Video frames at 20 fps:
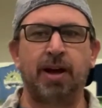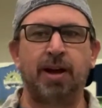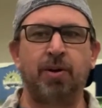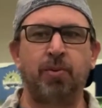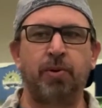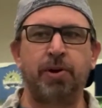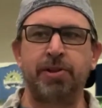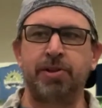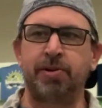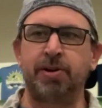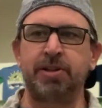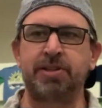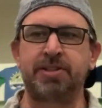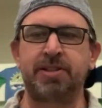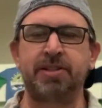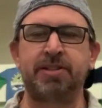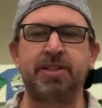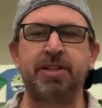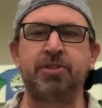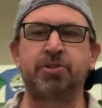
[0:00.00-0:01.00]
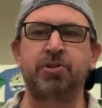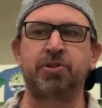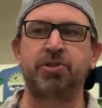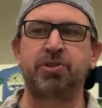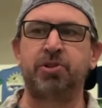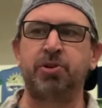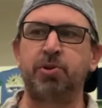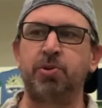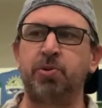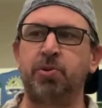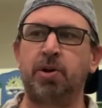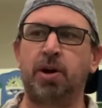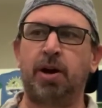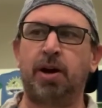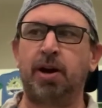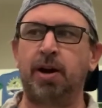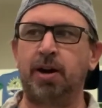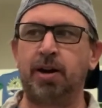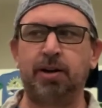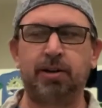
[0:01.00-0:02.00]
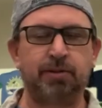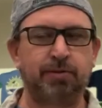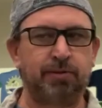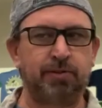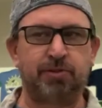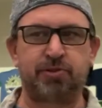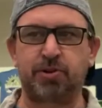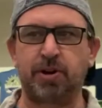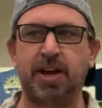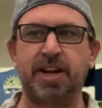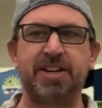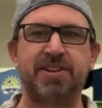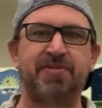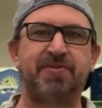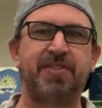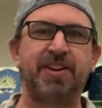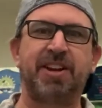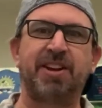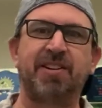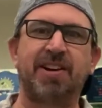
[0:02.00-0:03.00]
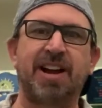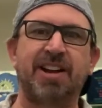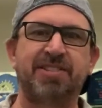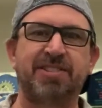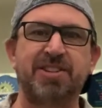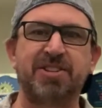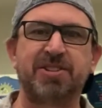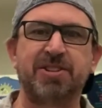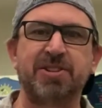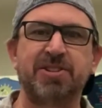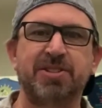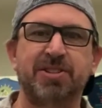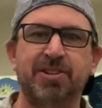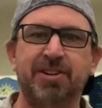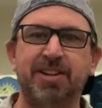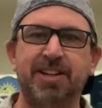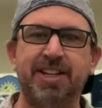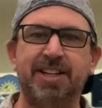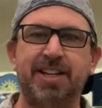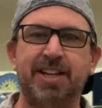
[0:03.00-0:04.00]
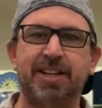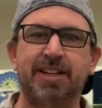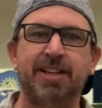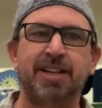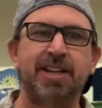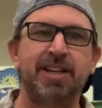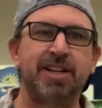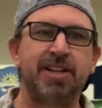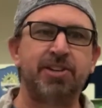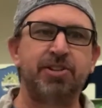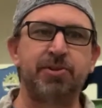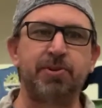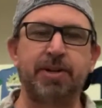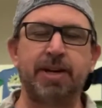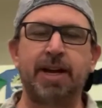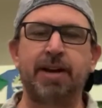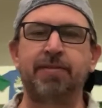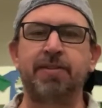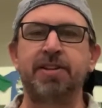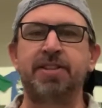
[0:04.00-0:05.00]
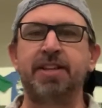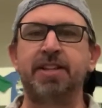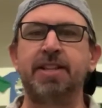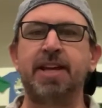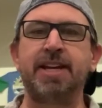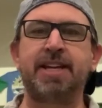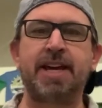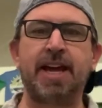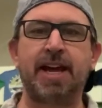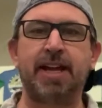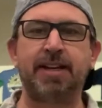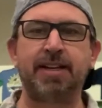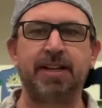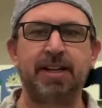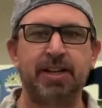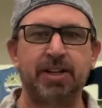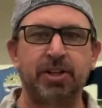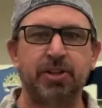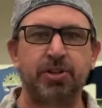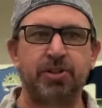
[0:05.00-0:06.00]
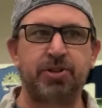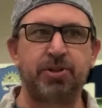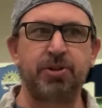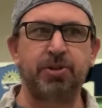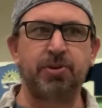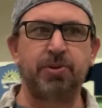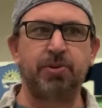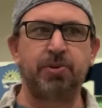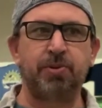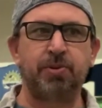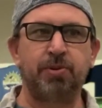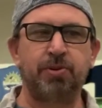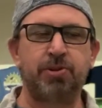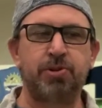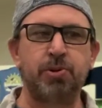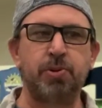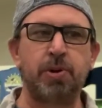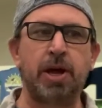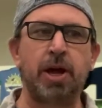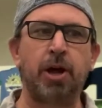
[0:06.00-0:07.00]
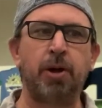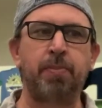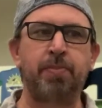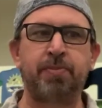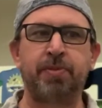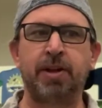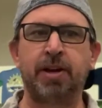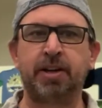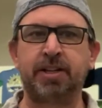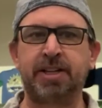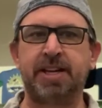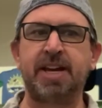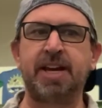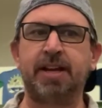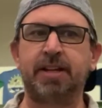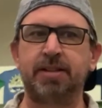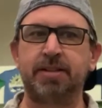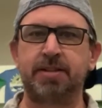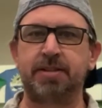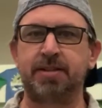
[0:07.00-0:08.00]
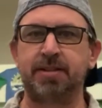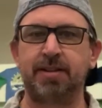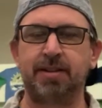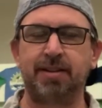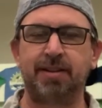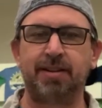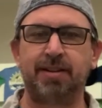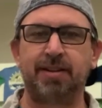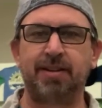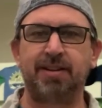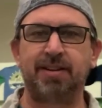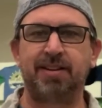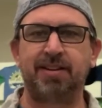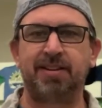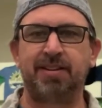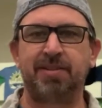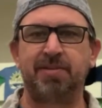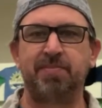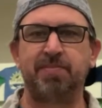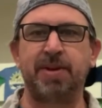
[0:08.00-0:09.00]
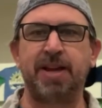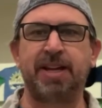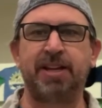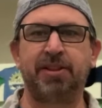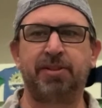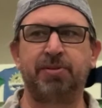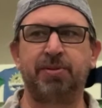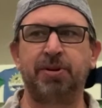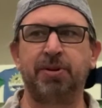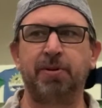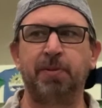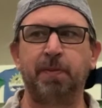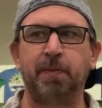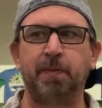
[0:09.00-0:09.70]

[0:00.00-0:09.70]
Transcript: whether it's the teachers who are trying to figure out distance learning and doing everything they can to help their kids make it through.